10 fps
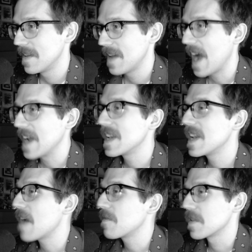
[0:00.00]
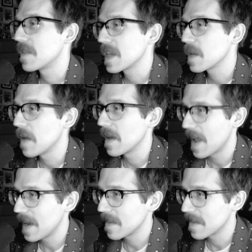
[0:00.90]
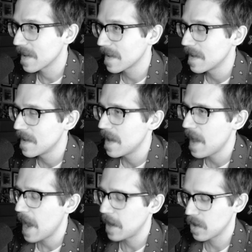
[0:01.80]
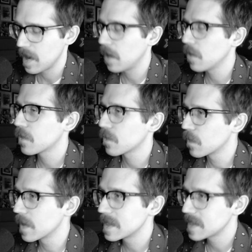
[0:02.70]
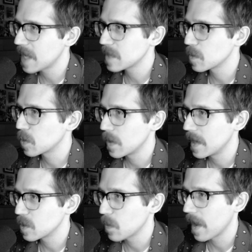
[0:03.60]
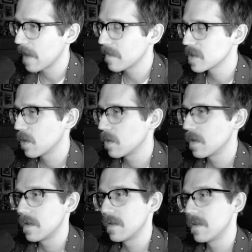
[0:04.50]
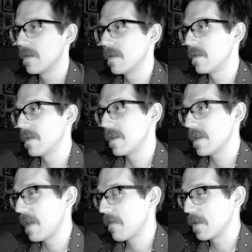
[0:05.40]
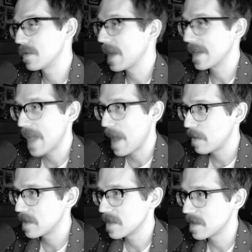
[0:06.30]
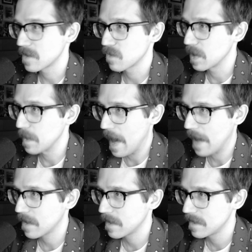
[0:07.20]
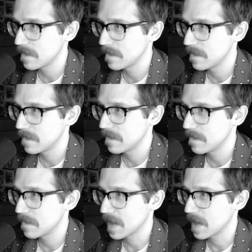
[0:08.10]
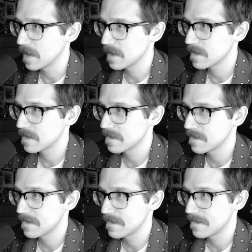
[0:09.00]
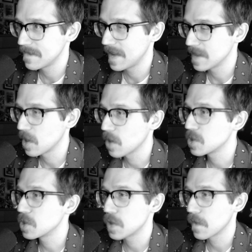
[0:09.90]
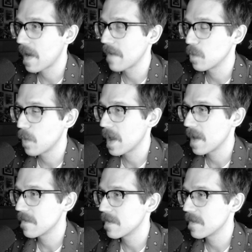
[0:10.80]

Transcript: I didn't have to think about anything. And your health resets between each wave. So if you take damage, it doesn't really matter because as long as you survive the wave,